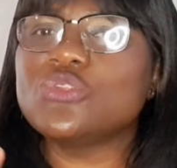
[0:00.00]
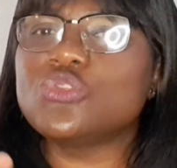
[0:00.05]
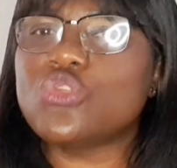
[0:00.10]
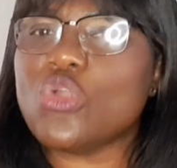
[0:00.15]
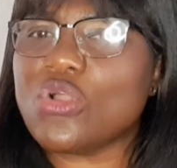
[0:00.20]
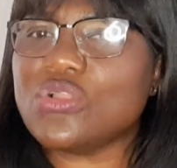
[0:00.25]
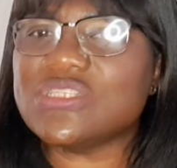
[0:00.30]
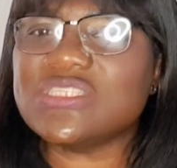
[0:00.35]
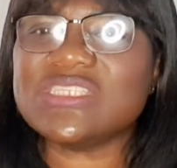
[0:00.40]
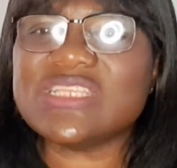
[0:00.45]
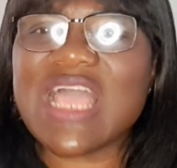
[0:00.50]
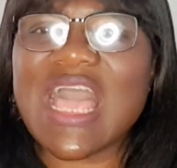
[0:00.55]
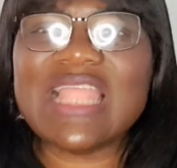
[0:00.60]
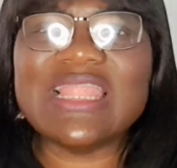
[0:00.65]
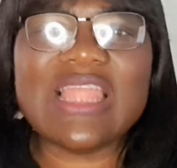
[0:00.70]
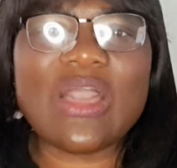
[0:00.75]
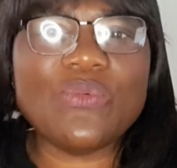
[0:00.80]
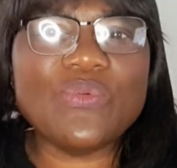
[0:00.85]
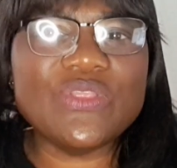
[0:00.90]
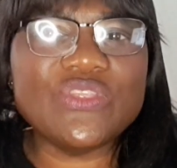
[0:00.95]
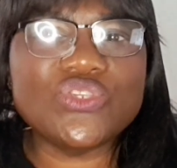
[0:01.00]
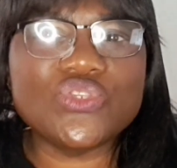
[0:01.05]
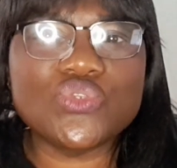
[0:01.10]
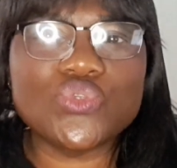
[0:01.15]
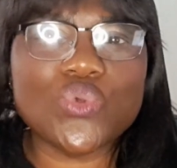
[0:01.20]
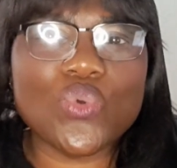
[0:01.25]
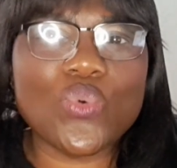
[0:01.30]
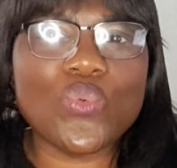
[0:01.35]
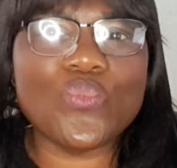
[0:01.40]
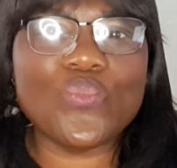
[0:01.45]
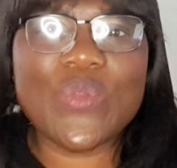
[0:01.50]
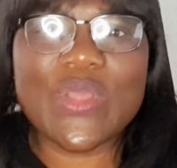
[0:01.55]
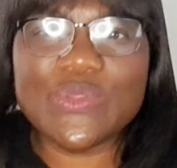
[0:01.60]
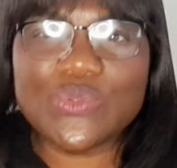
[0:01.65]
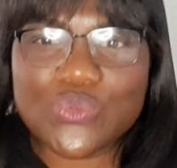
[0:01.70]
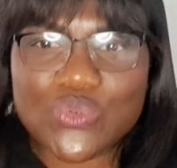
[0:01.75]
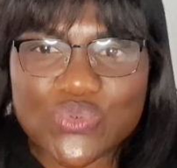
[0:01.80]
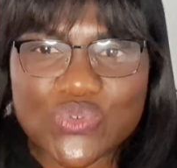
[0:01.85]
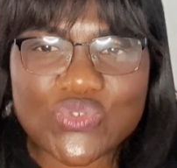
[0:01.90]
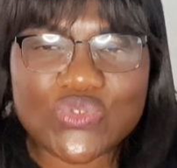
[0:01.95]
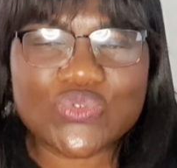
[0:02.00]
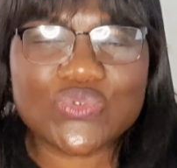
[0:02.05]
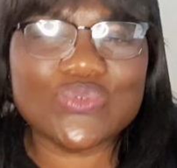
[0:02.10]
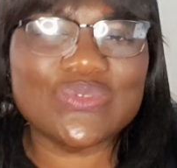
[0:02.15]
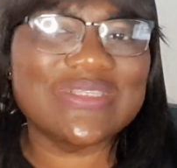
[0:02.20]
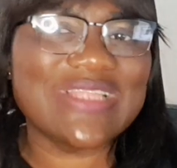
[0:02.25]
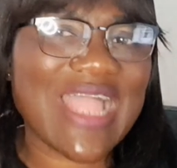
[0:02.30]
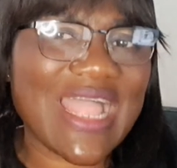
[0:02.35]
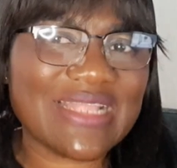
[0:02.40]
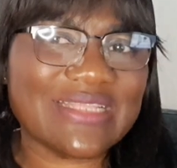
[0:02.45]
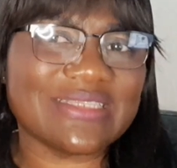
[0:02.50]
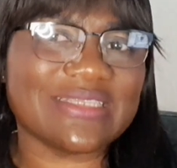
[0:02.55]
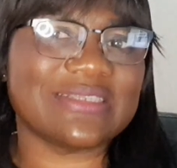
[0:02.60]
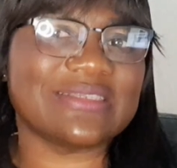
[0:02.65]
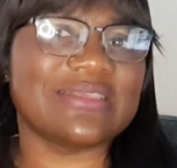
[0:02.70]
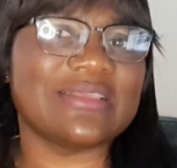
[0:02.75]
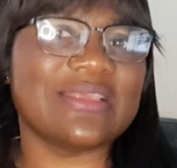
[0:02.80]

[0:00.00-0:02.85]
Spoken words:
Don't allow it to reduce to that,